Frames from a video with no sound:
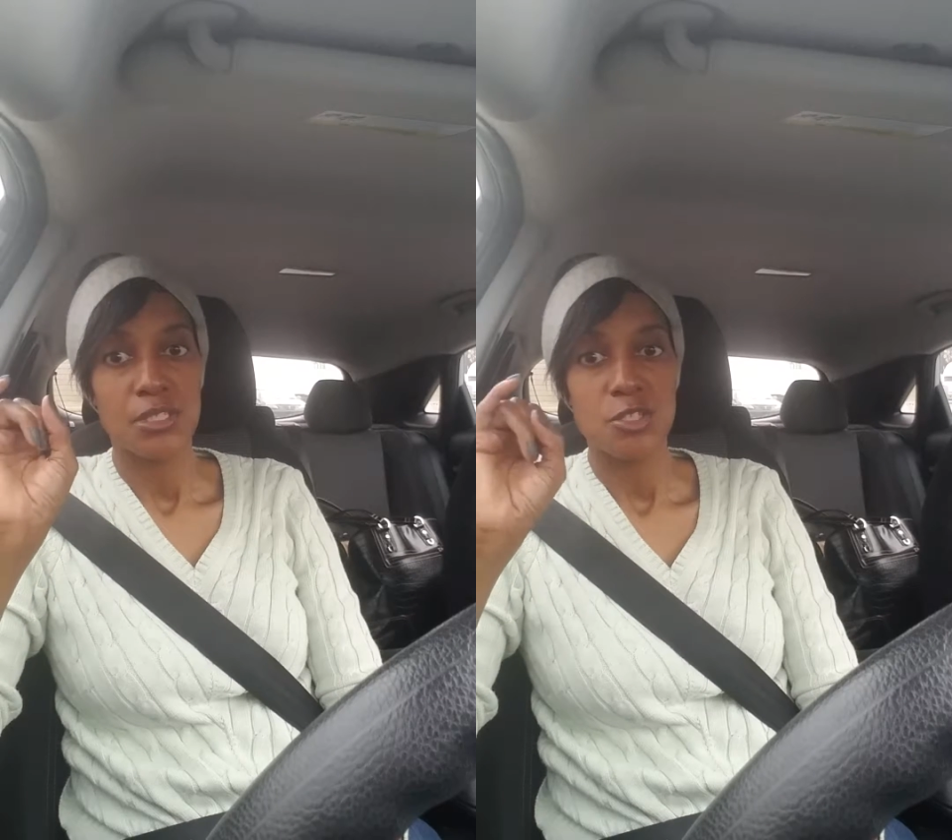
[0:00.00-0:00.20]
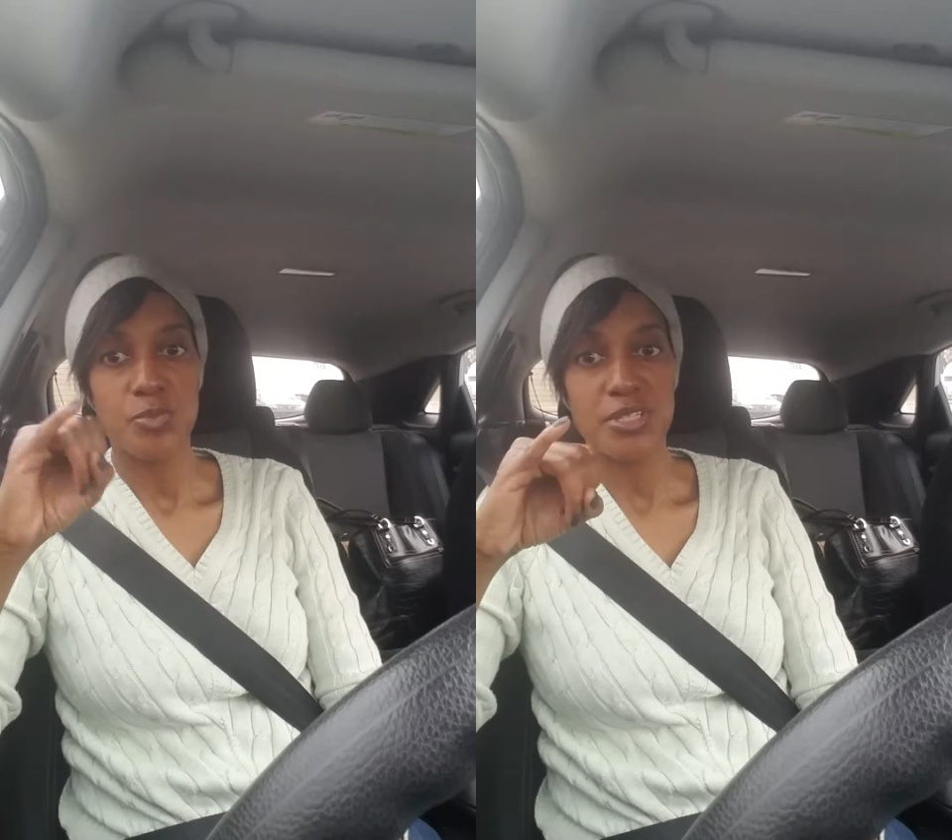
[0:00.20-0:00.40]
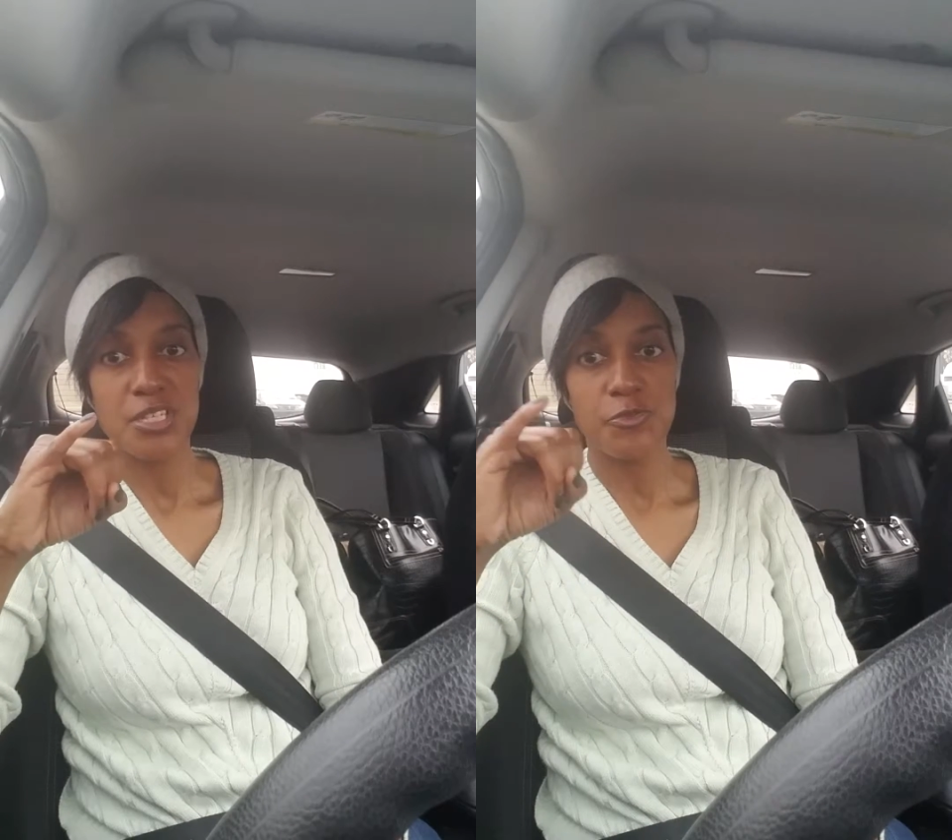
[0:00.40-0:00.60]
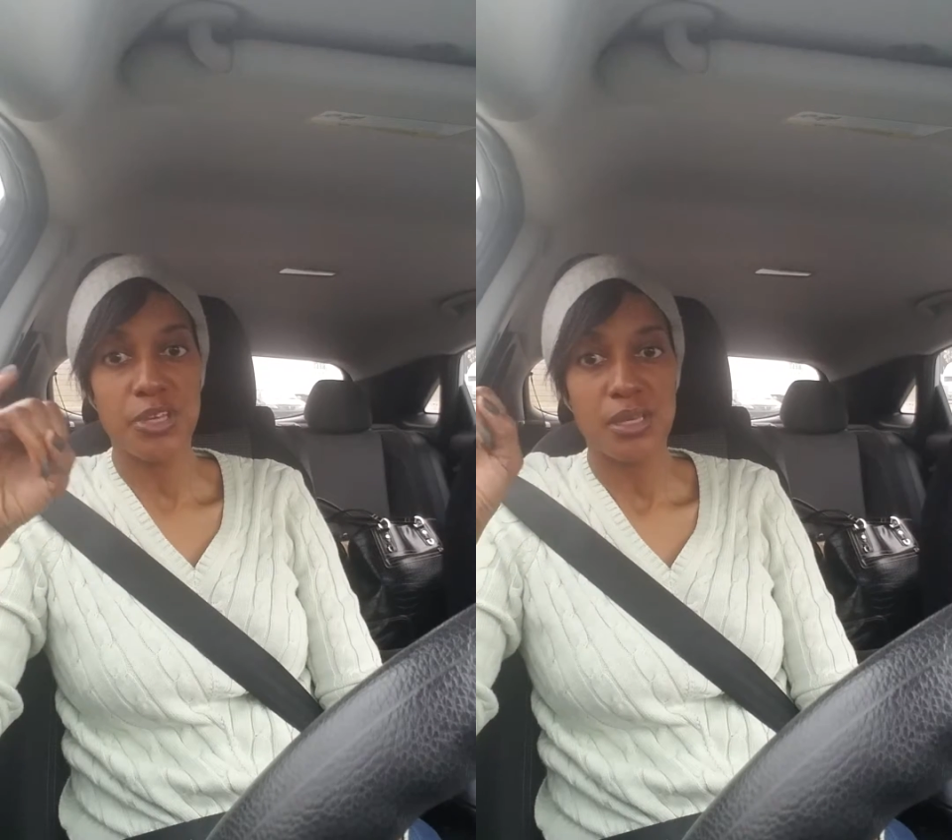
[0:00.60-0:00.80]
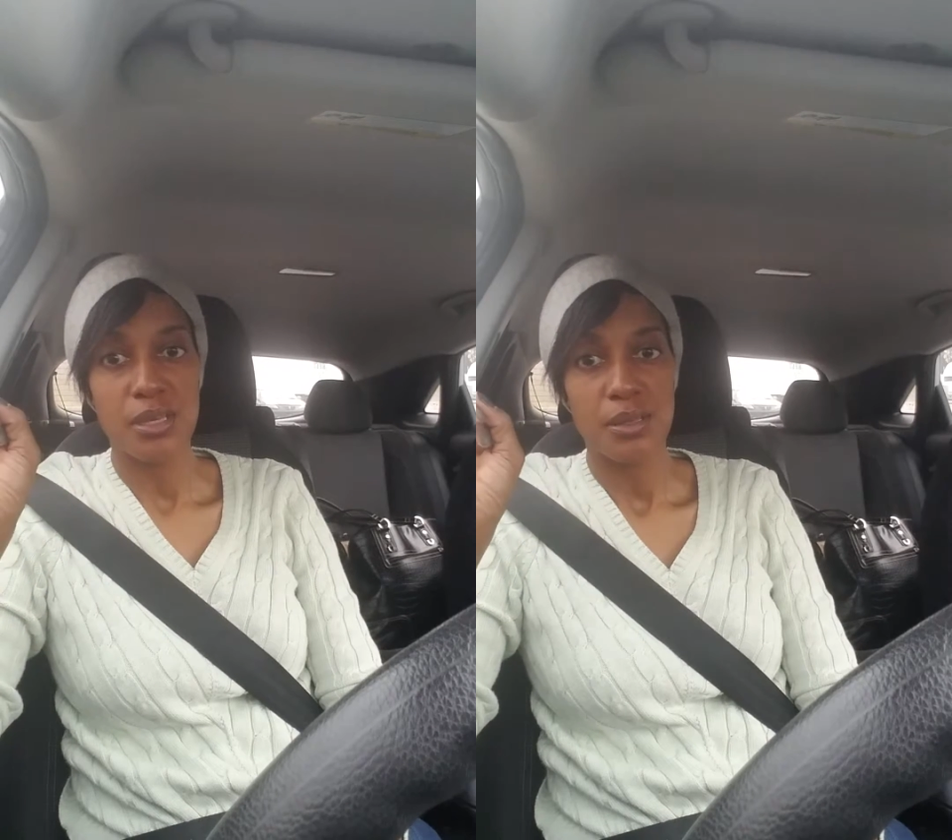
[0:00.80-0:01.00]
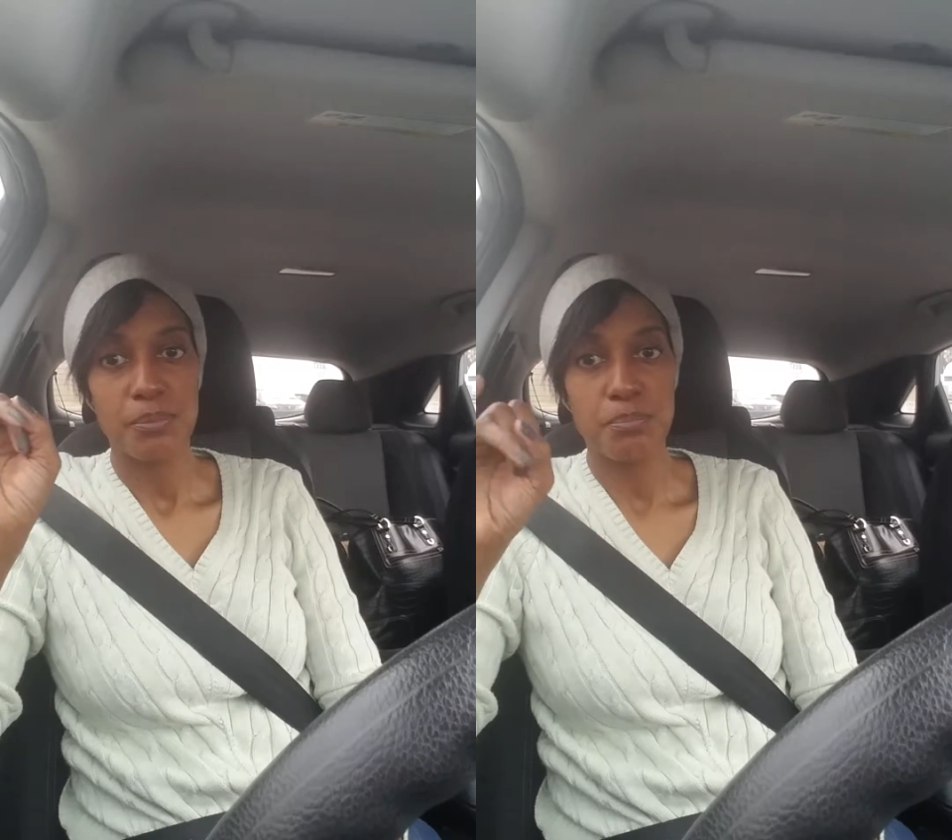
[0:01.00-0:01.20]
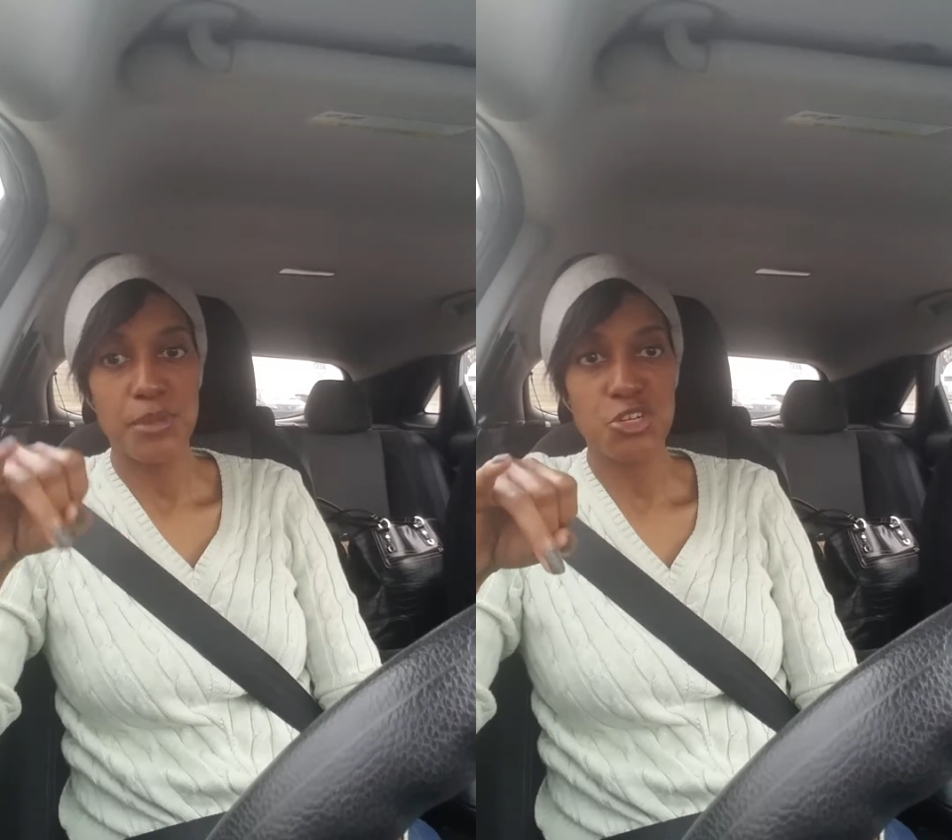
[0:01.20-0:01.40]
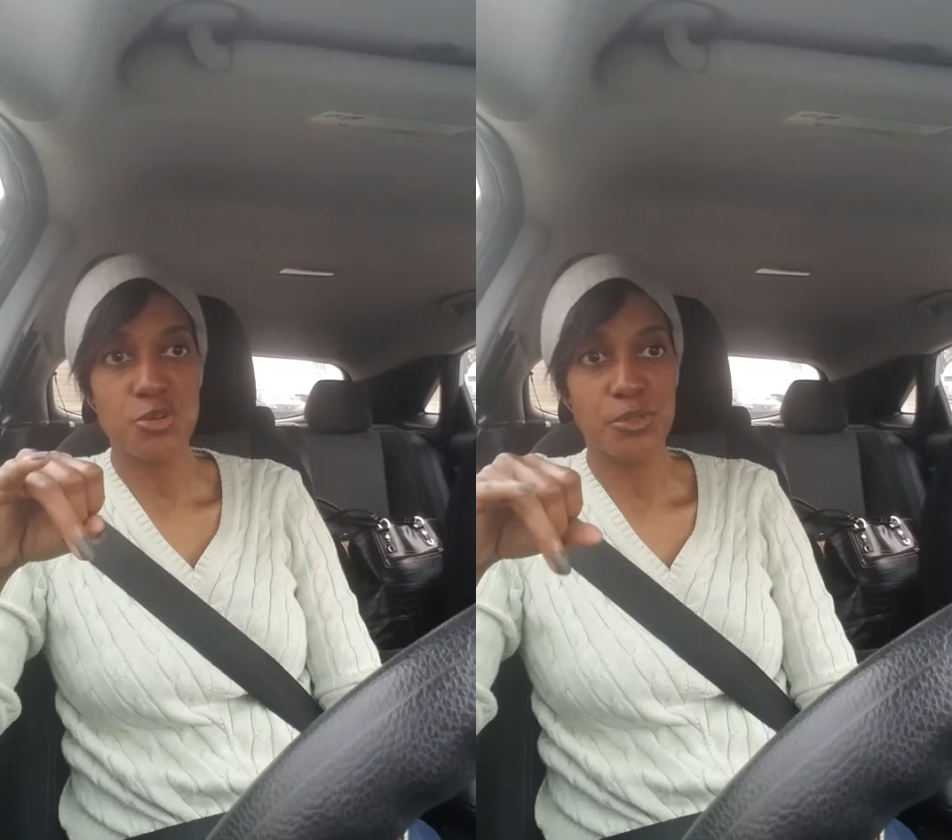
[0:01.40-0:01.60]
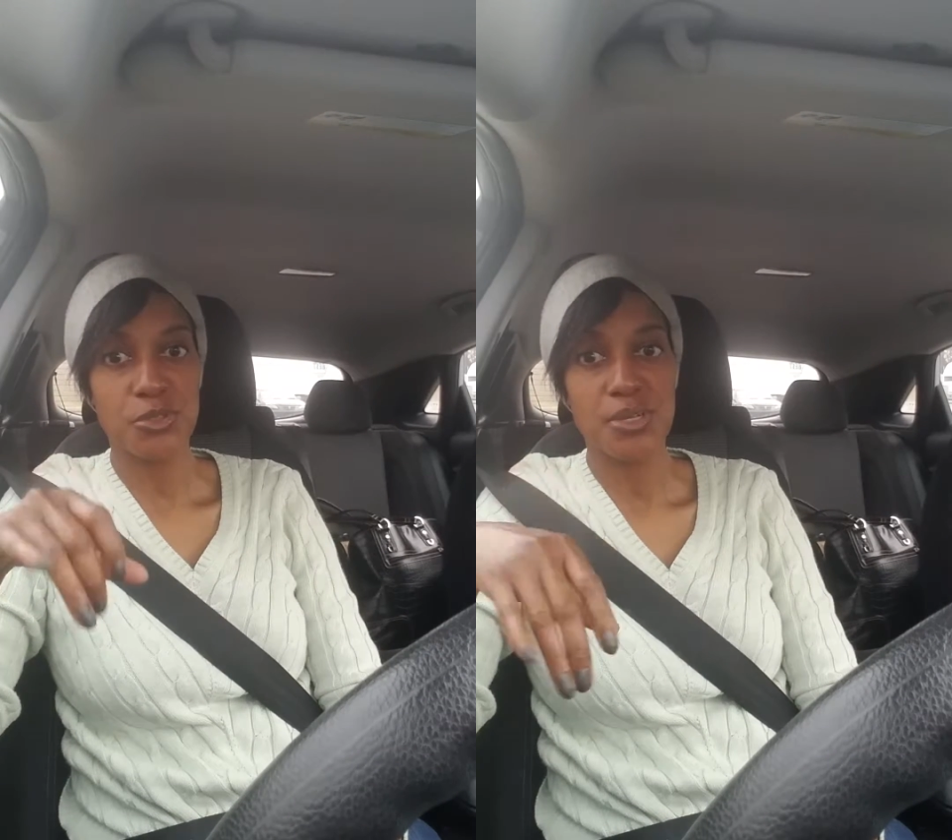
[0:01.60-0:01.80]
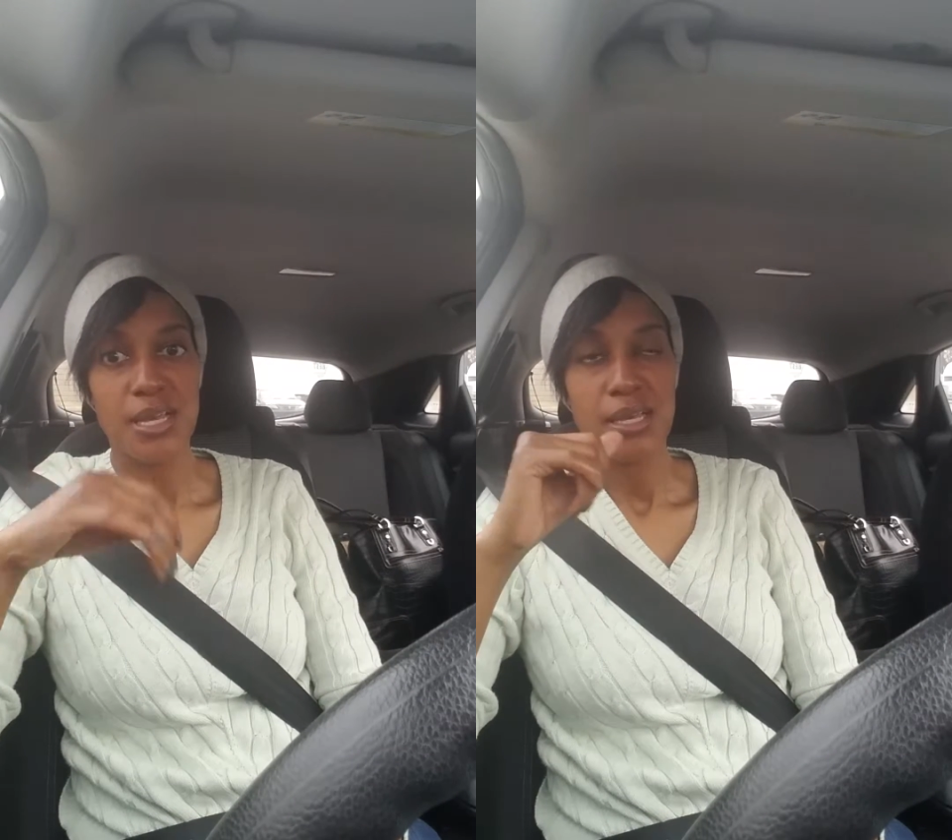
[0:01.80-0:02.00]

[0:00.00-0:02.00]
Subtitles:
specific, measurable,